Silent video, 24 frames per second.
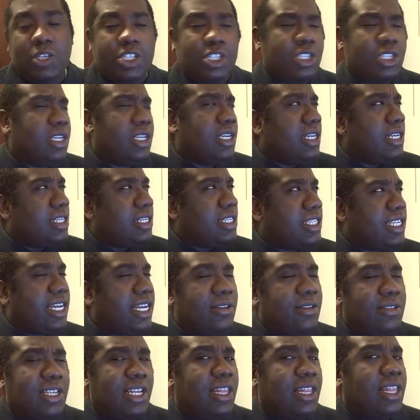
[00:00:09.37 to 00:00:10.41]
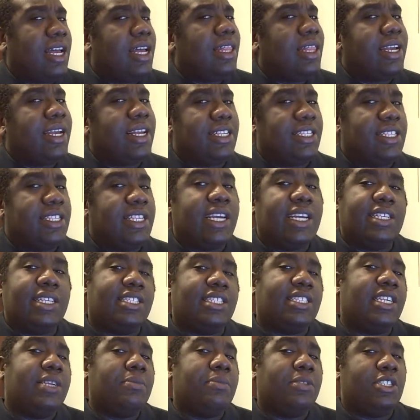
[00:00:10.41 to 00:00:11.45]
which sounds a lot like a
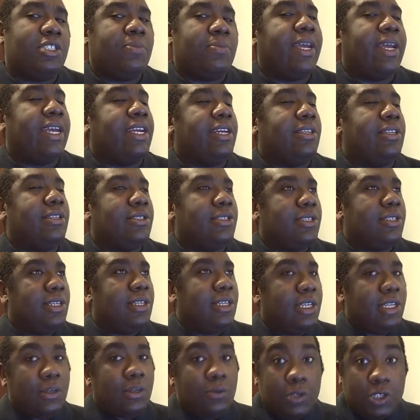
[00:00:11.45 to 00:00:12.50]
second stimulus package.